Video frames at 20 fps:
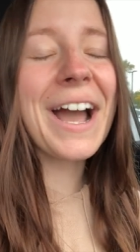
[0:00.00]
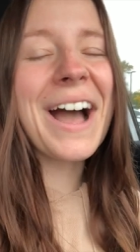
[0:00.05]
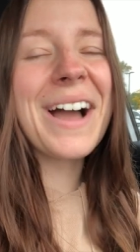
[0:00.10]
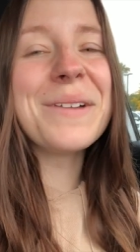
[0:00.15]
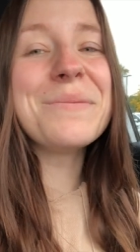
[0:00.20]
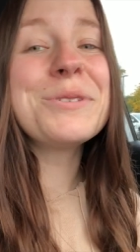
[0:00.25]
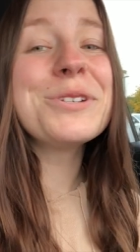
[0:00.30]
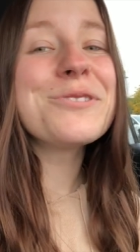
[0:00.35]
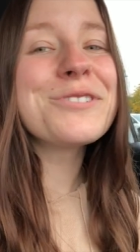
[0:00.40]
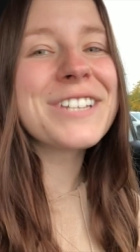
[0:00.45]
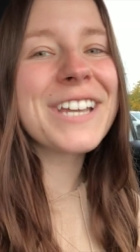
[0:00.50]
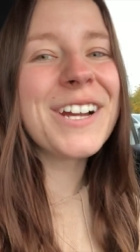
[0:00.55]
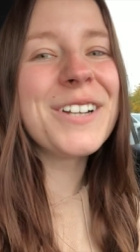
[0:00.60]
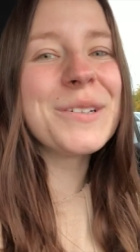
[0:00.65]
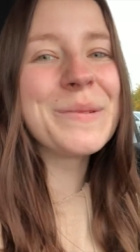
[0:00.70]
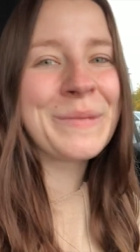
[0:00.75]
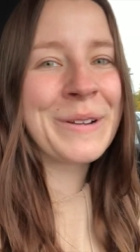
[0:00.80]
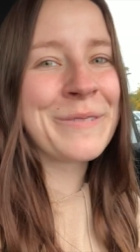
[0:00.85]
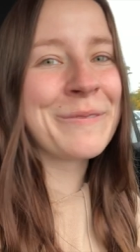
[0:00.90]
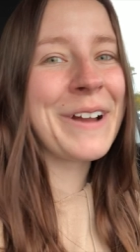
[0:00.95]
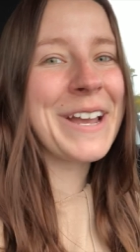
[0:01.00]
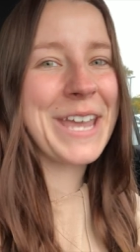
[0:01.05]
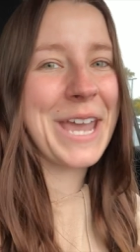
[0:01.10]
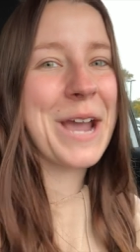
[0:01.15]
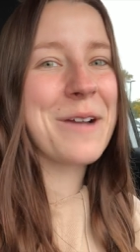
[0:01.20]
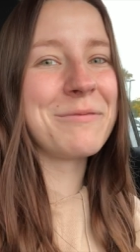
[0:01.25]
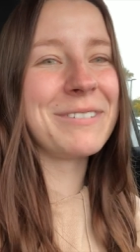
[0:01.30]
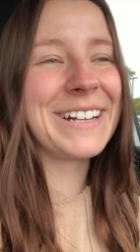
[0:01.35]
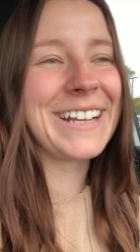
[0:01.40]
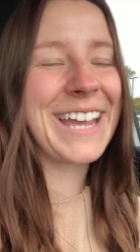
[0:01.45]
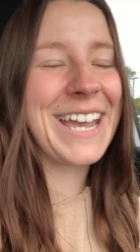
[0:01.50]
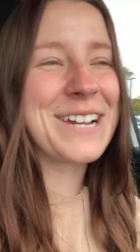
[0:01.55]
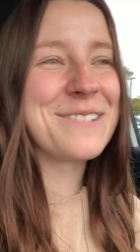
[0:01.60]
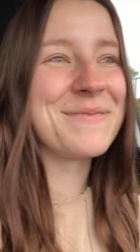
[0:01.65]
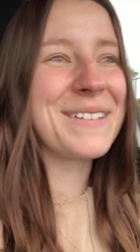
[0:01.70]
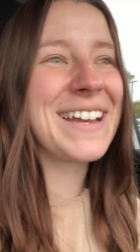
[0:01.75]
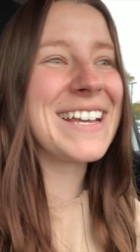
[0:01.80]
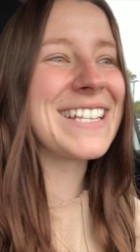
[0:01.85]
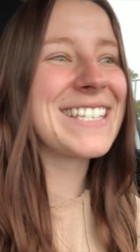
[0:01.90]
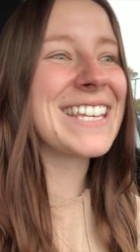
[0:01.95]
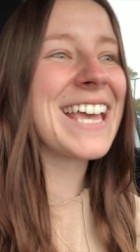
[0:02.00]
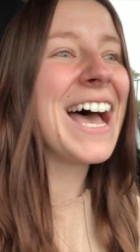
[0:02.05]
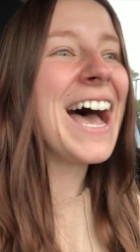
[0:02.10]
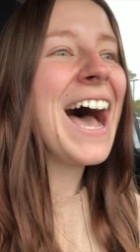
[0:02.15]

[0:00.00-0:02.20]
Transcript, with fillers: I'm too scared to bring my camera to campus.